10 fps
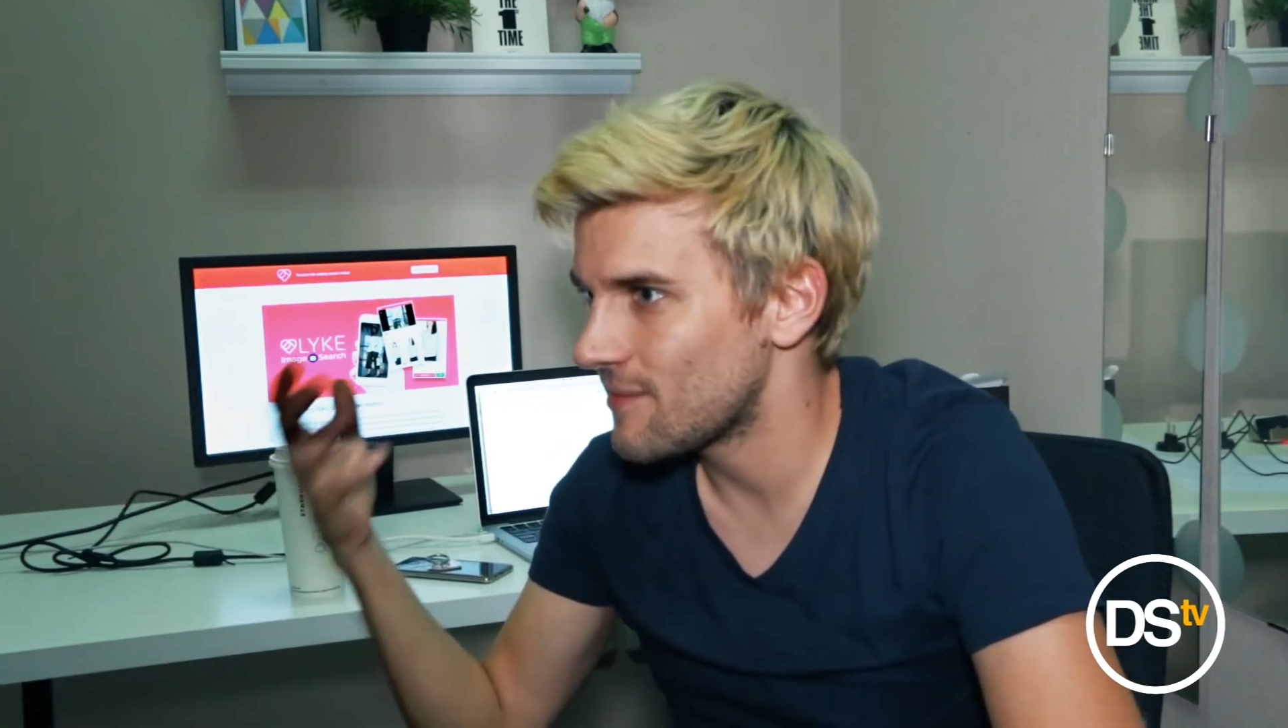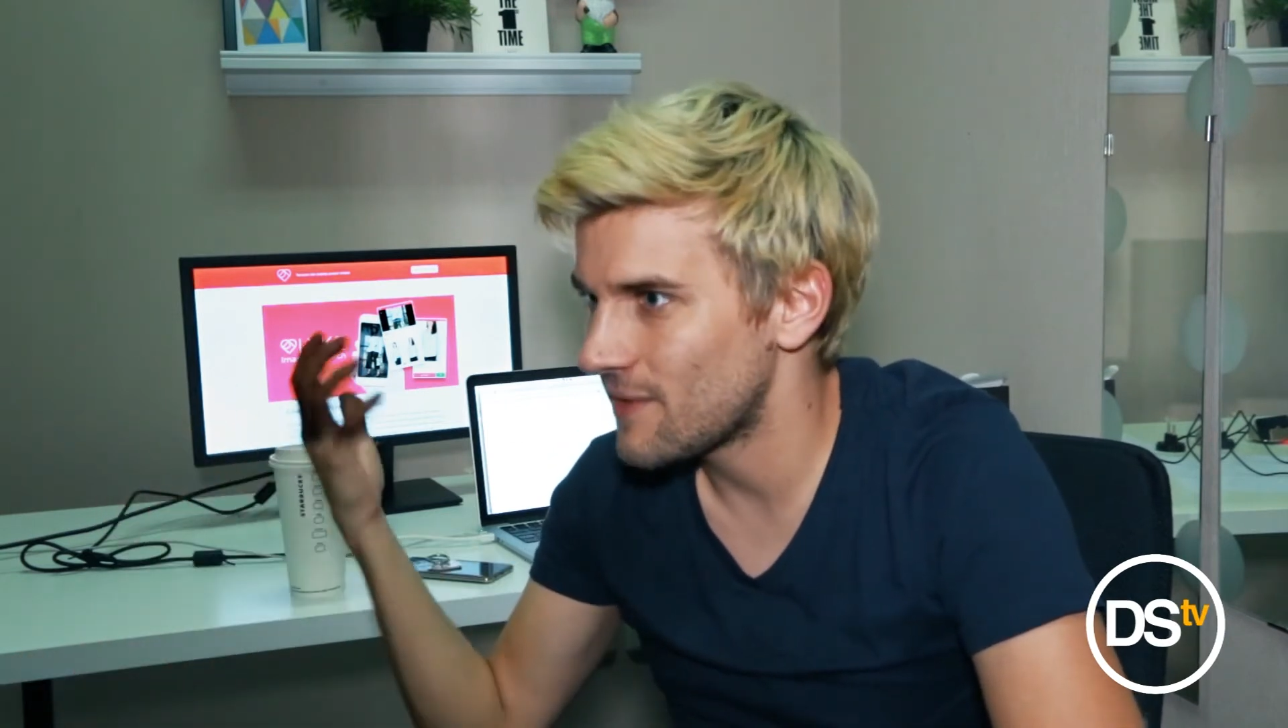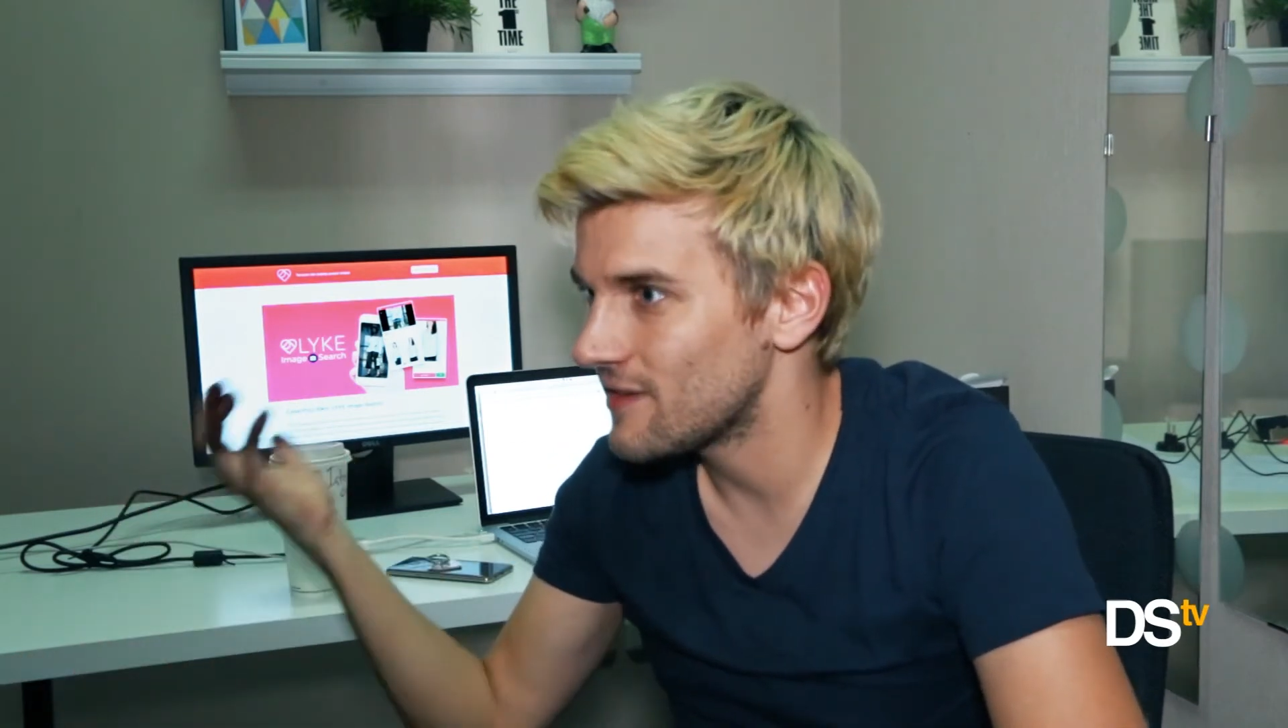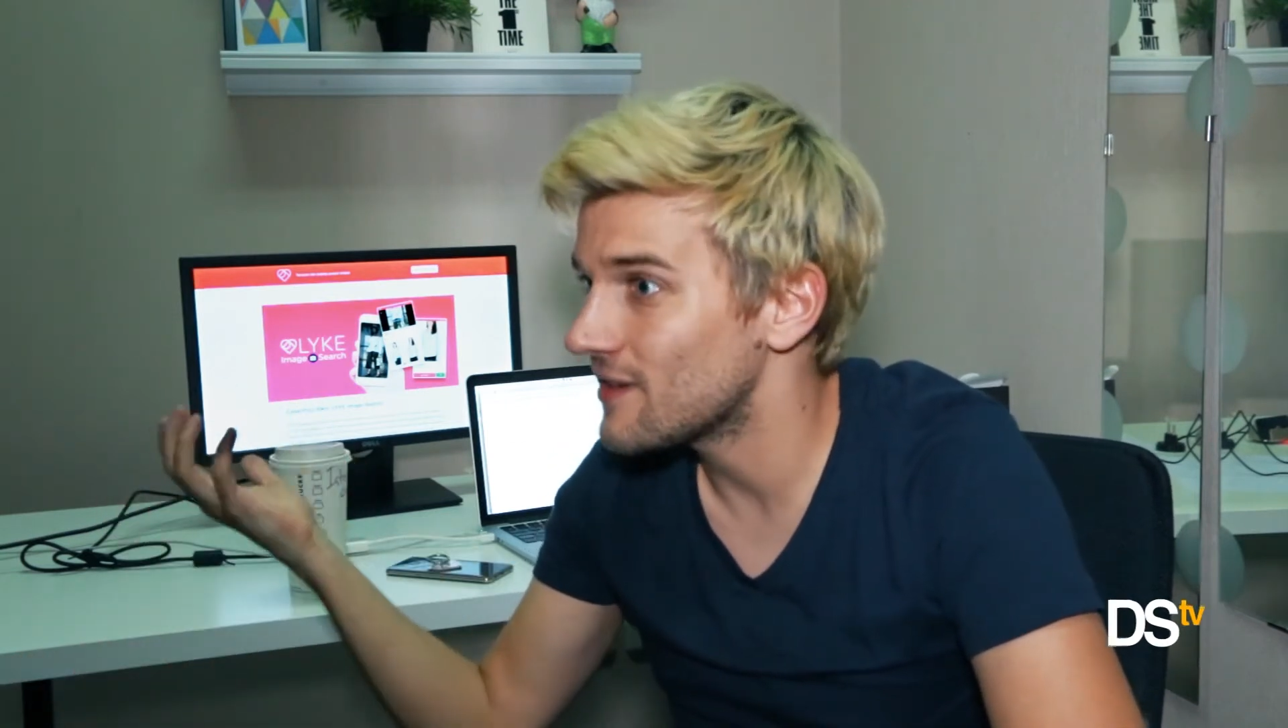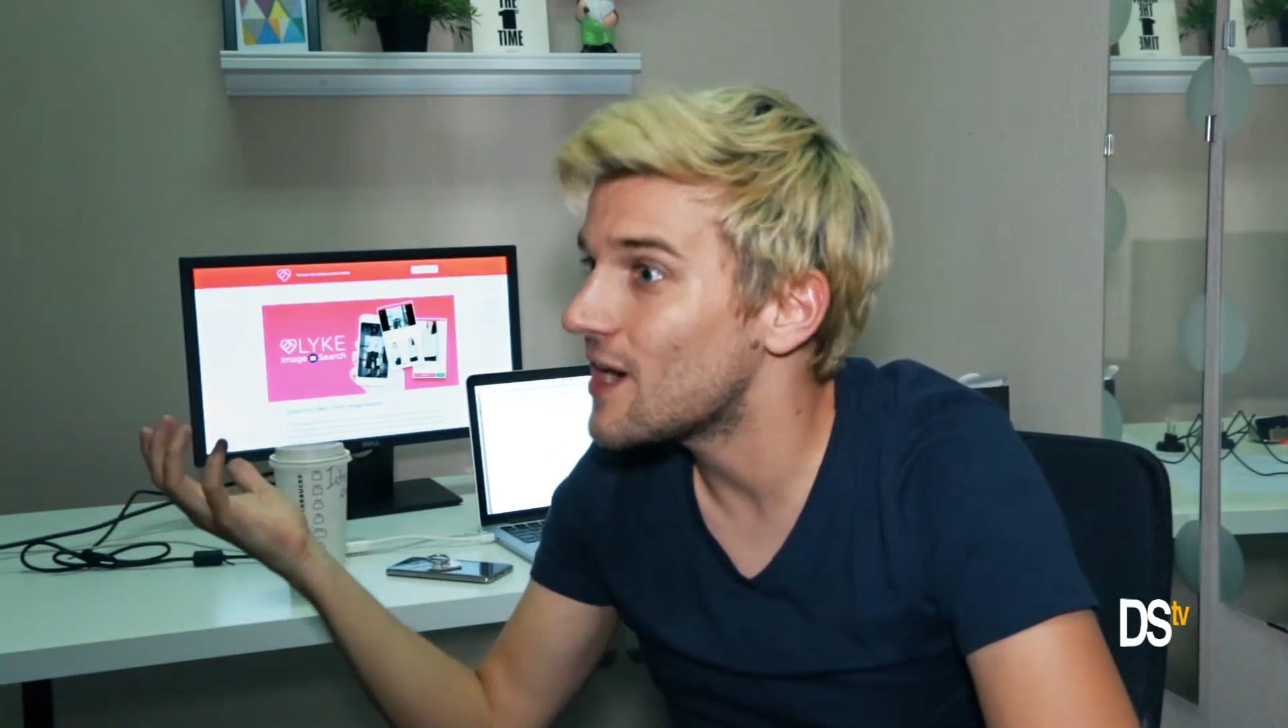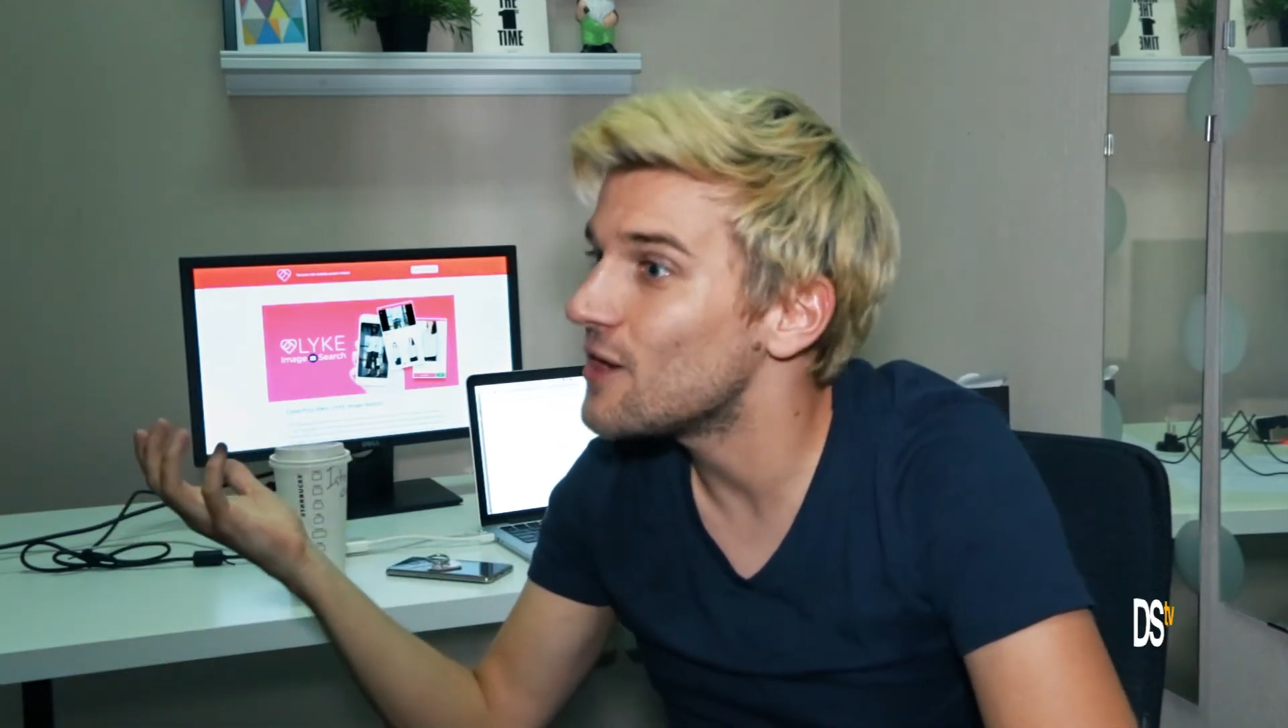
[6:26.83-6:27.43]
amazing